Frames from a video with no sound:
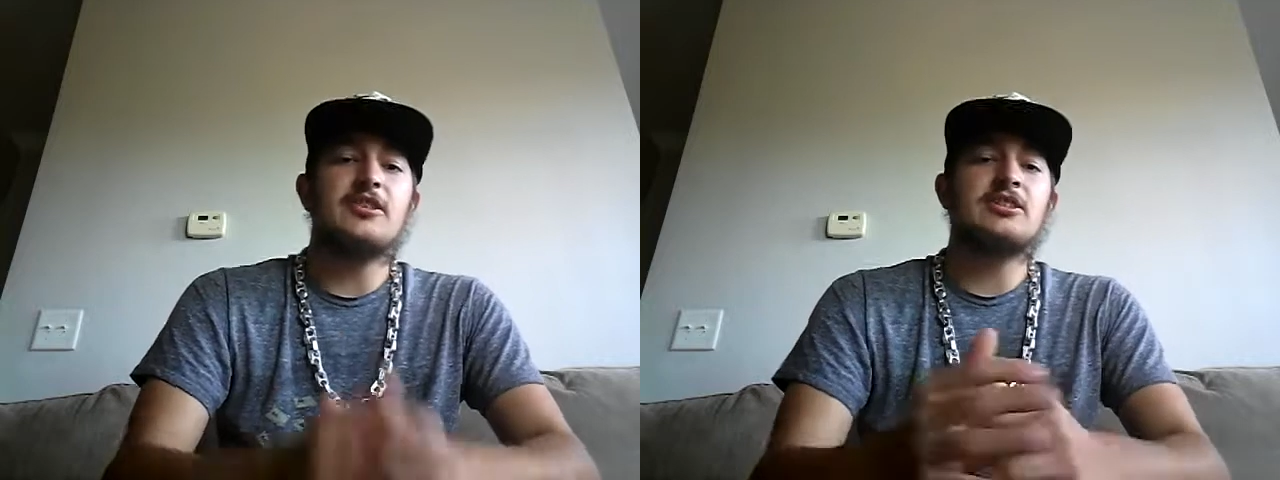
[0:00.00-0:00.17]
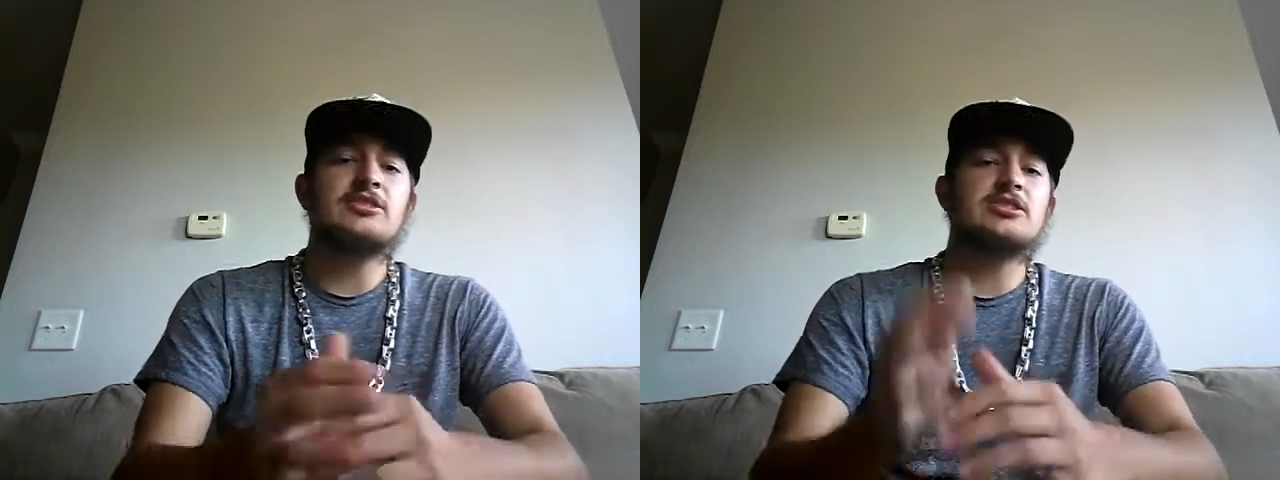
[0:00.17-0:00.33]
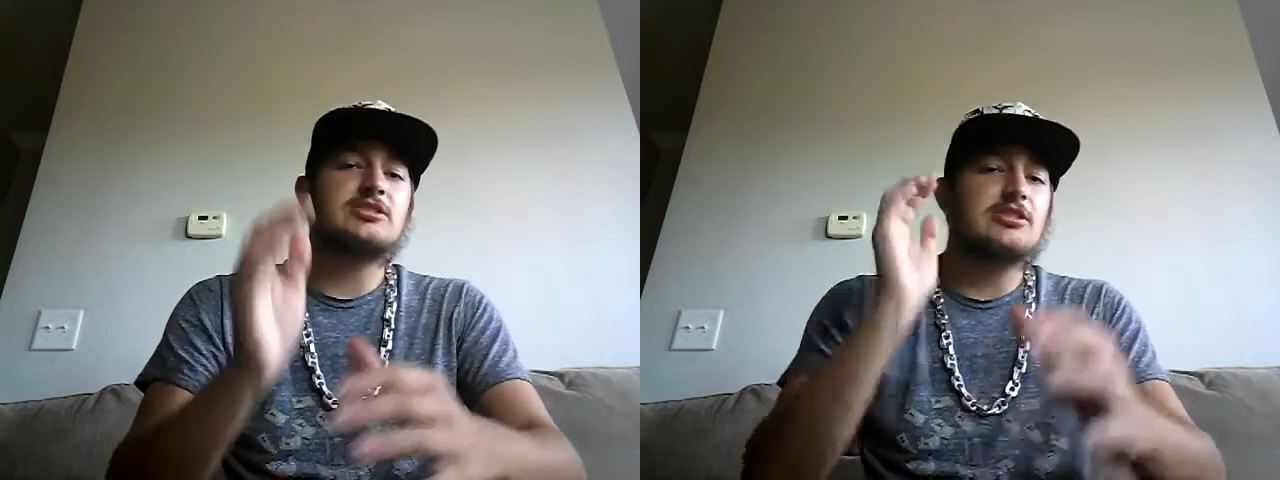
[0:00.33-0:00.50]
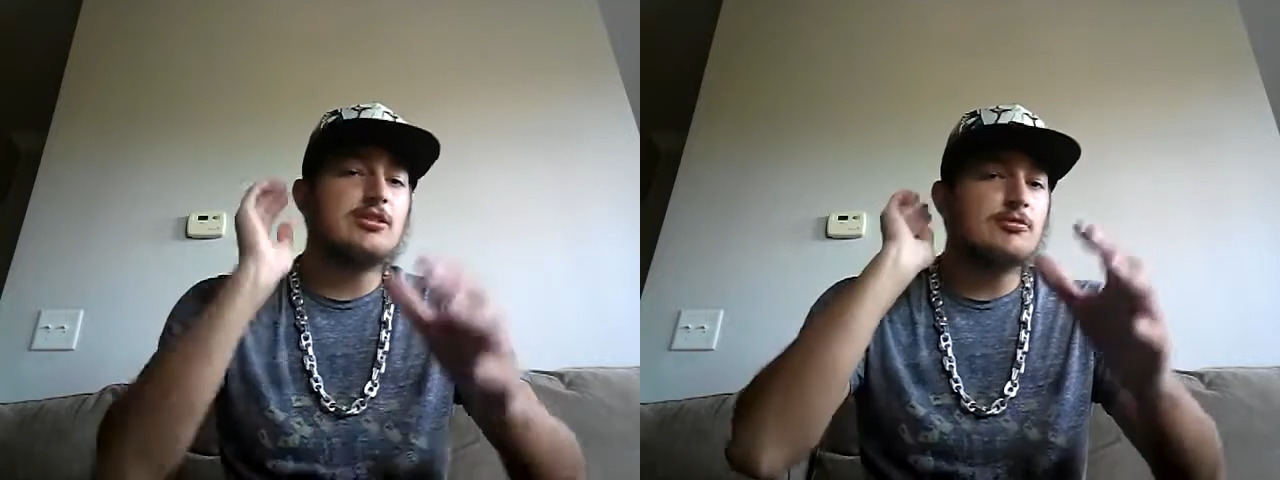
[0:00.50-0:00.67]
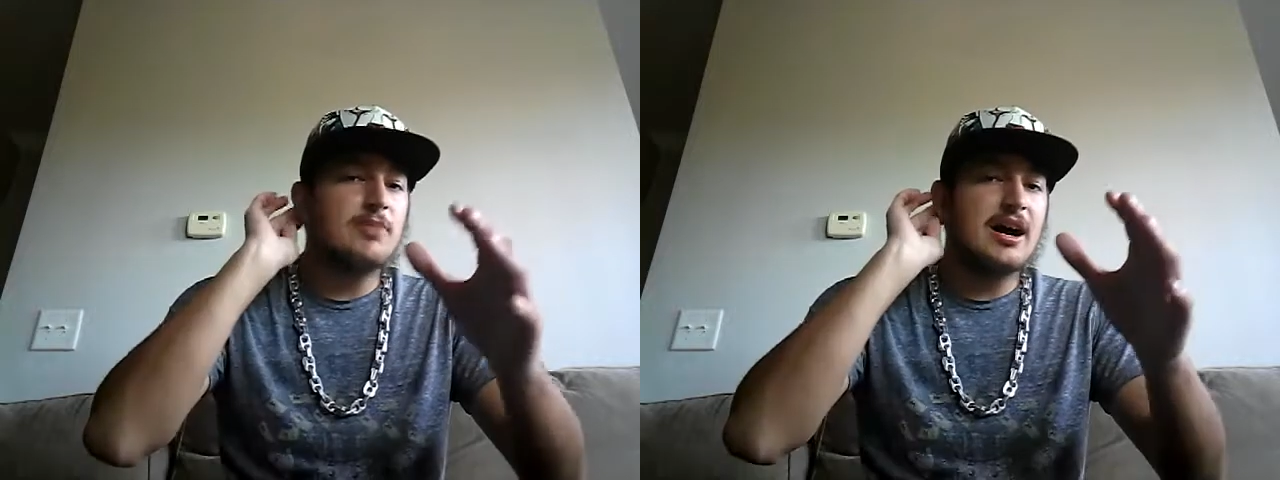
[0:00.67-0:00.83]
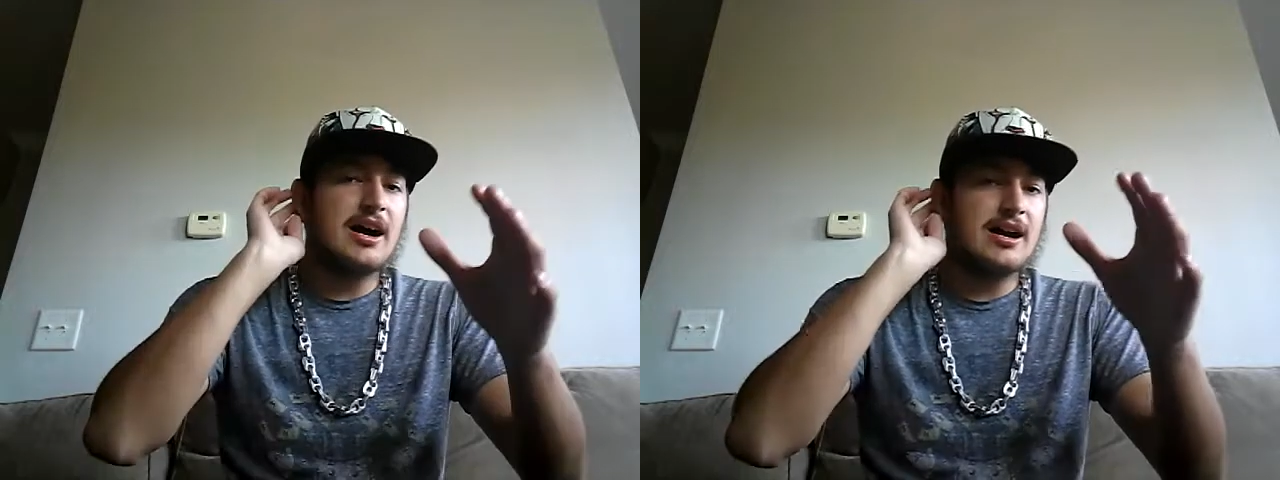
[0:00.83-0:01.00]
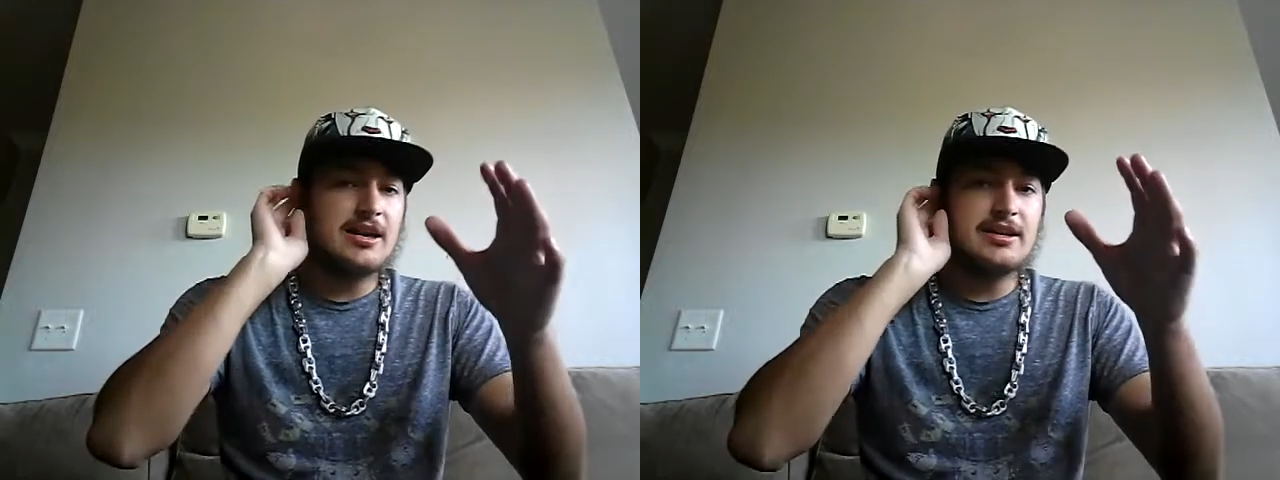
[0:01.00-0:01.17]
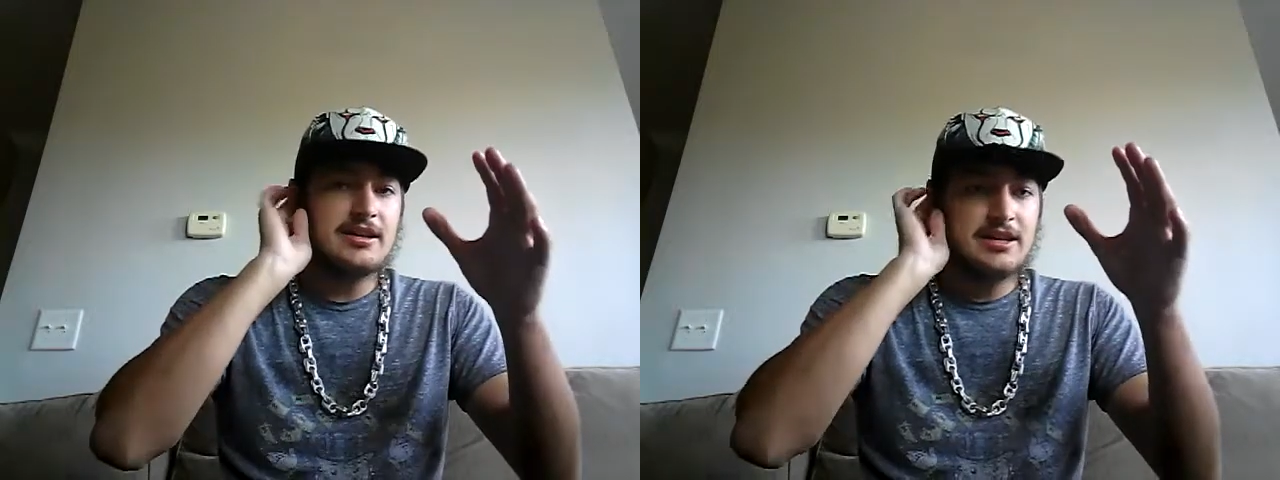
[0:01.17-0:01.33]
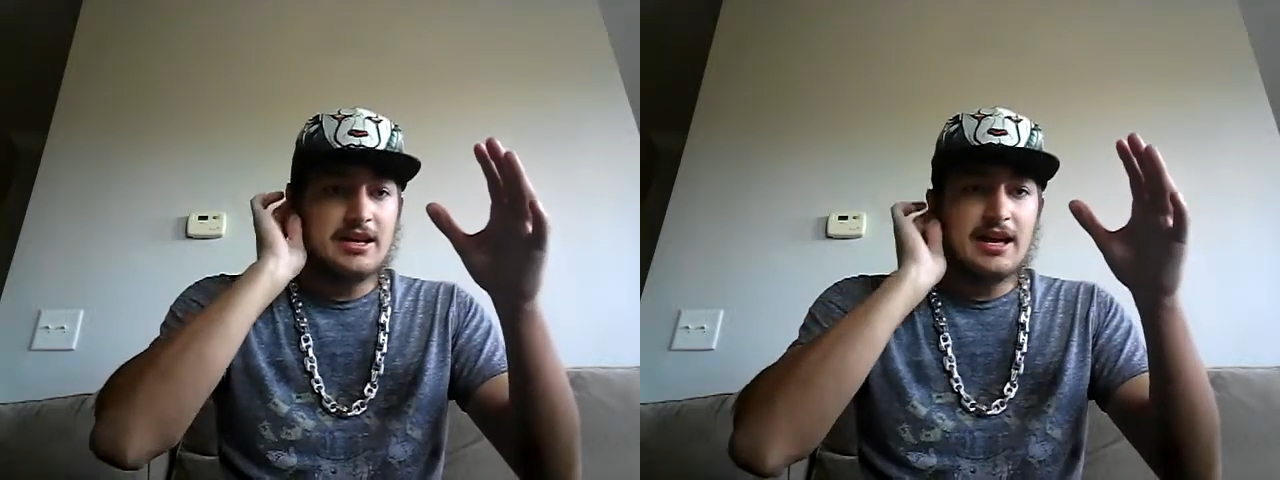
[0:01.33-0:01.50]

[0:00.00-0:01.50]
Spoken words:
you can just go buy